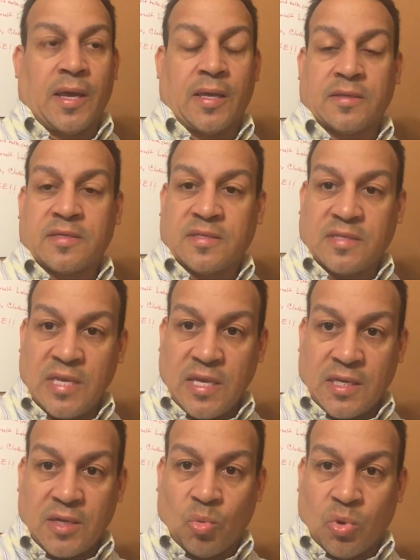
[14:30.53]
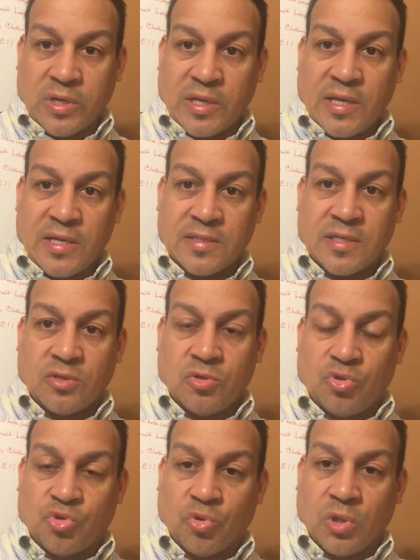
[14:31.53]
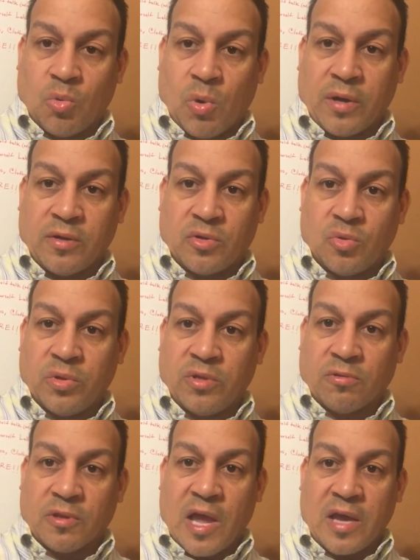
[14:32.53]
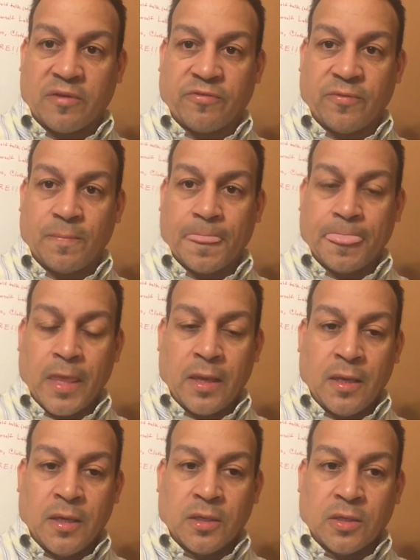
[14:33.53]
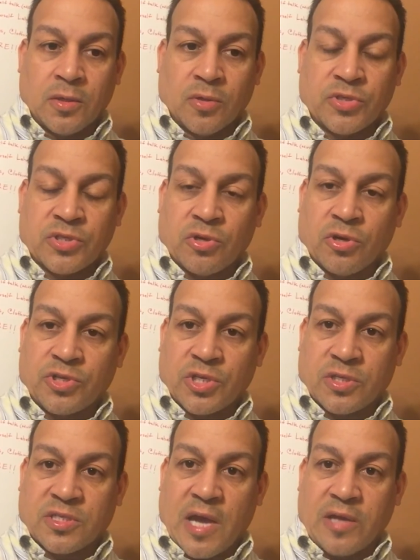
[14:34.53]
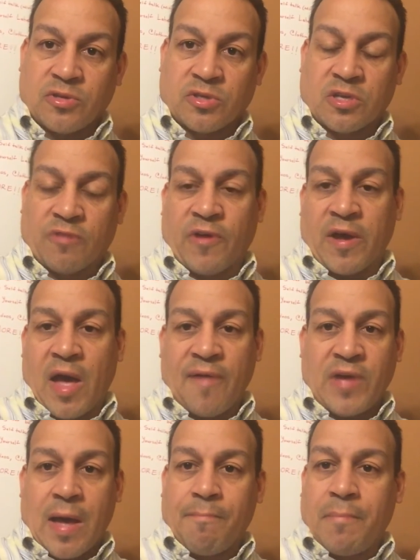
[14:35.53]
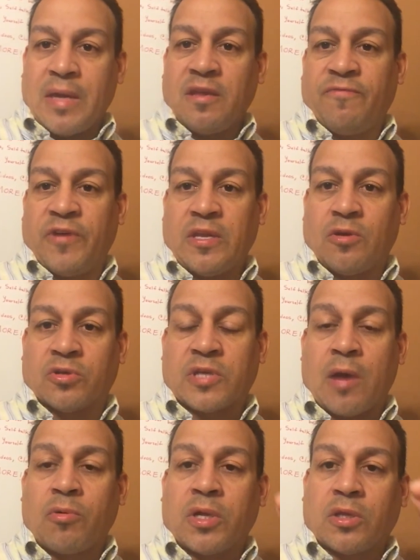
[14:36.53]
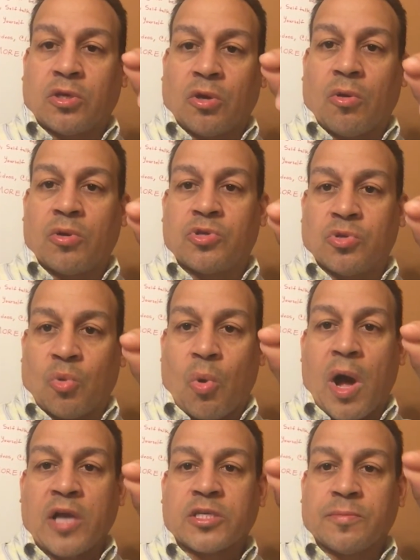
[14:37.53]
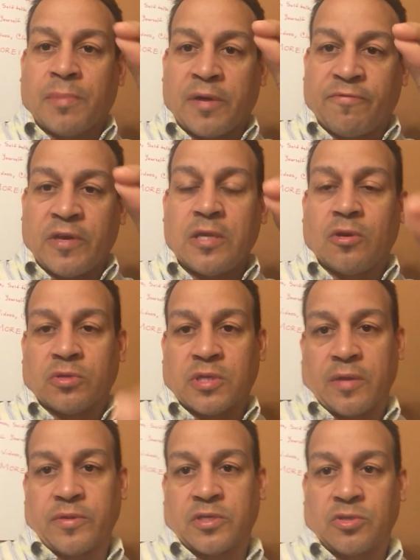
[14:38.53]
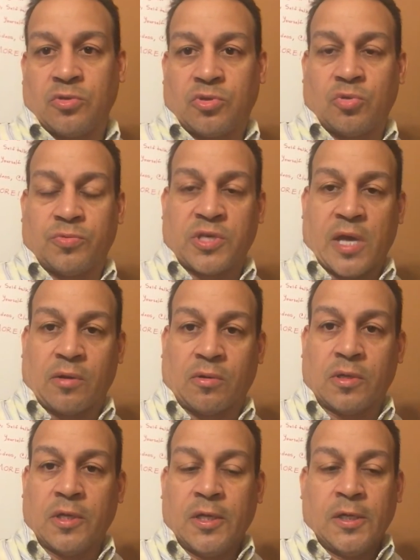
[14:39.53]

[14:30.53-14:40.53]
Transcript: And seek what it is that you truly want to do with your life. You know, search inside yourself. I've got many videos. I would encourage you to watch my videos on this YouTube channel.